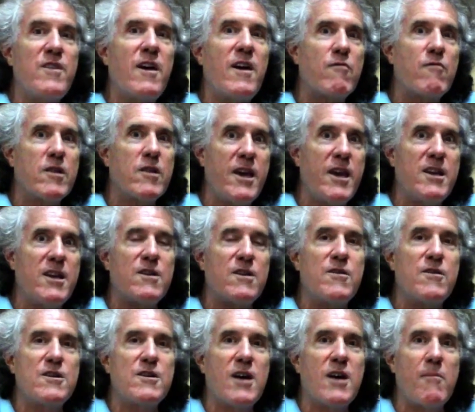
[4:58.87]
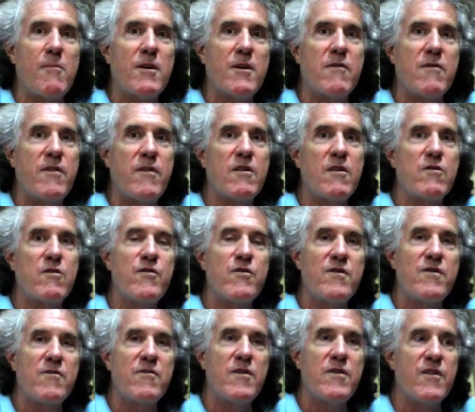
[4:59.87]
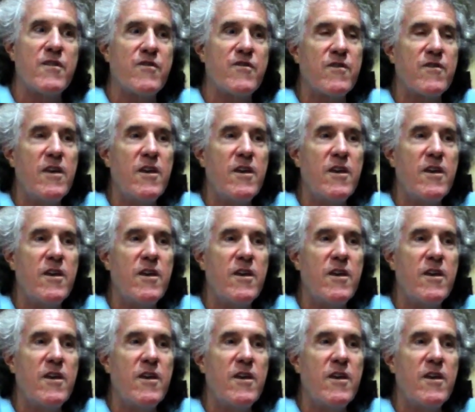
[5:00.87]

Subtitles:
relate to the topic of inclusiveness.